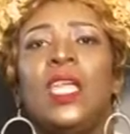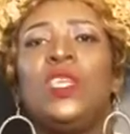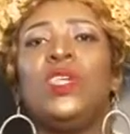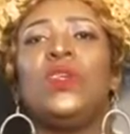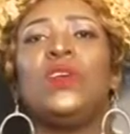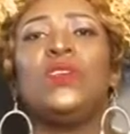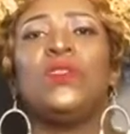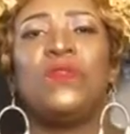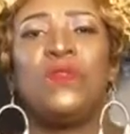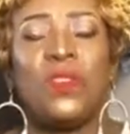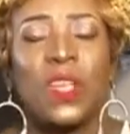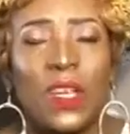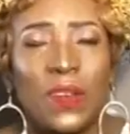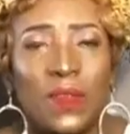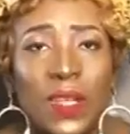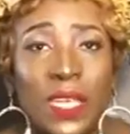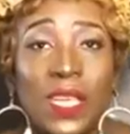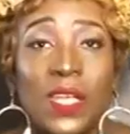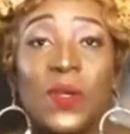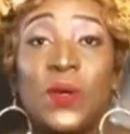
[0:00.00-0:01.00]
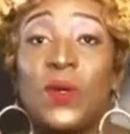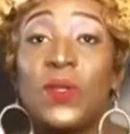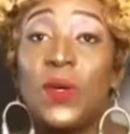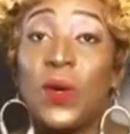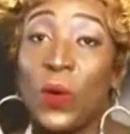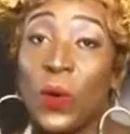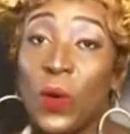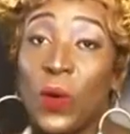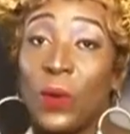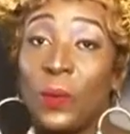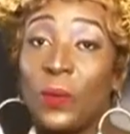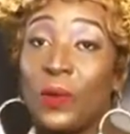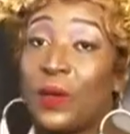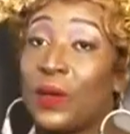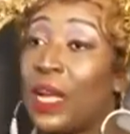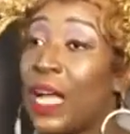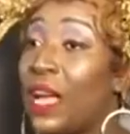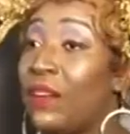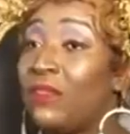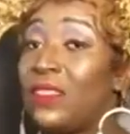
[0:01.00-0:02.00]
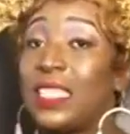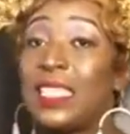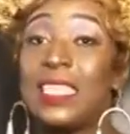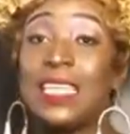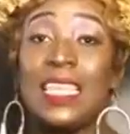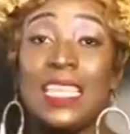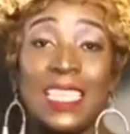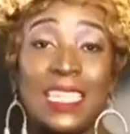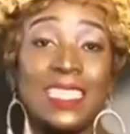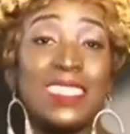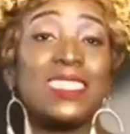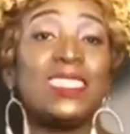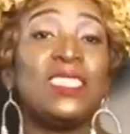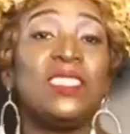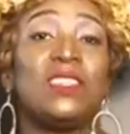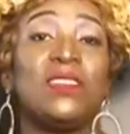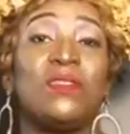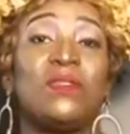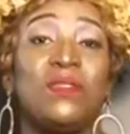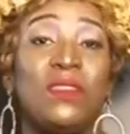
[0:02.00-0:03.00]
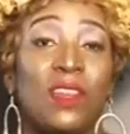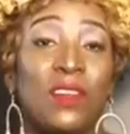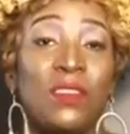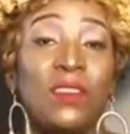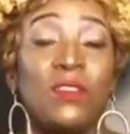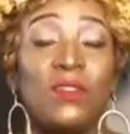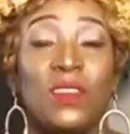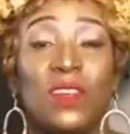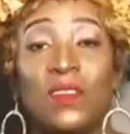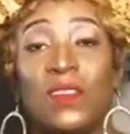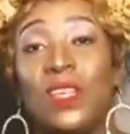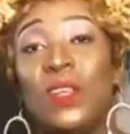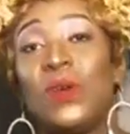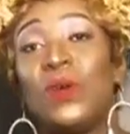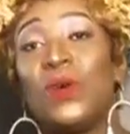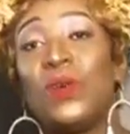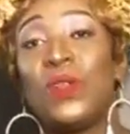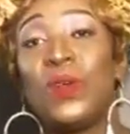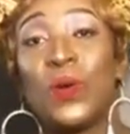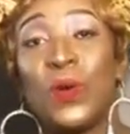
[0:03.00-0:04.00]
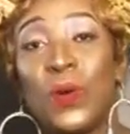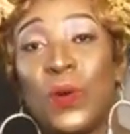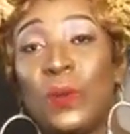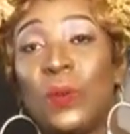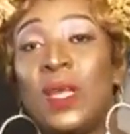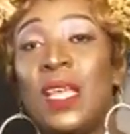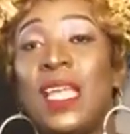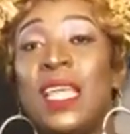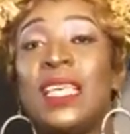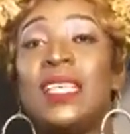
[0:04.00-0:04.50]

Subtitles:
your very own home, or have the keys to your very, very own home.